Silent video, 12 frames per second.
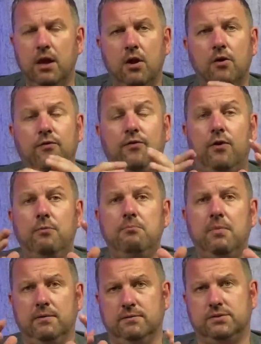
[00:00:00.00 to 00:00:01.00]
For
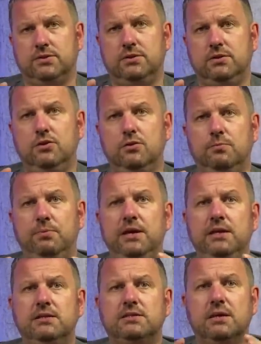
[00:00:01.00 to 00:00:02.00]
months,
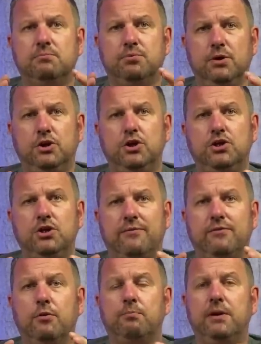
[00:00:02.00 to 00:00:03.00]
Europeans and British have
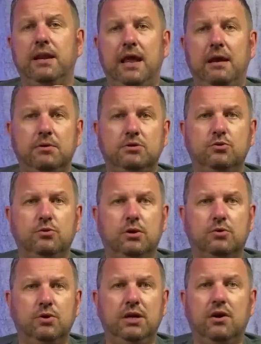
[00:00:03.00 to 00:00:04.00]
not been able to
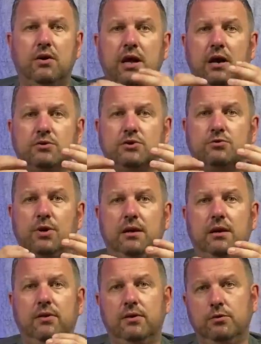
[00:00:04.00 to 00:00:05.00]
agree on how
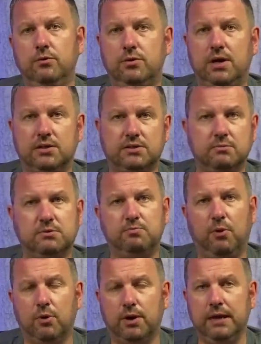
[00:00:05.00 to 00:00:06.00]
strictly the new customs
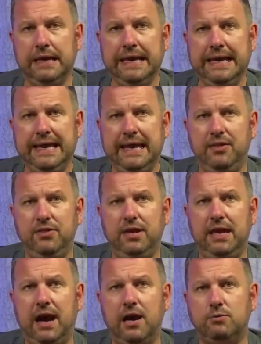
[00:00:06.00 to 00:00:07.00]
border in
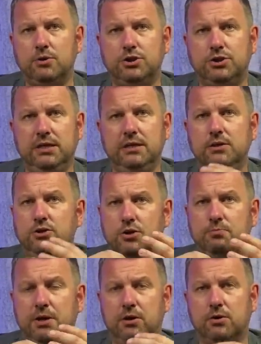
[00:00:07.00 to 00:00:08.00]
the Irish Sea should
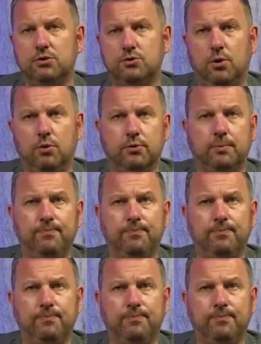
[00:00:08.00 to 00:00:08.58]
be controlled.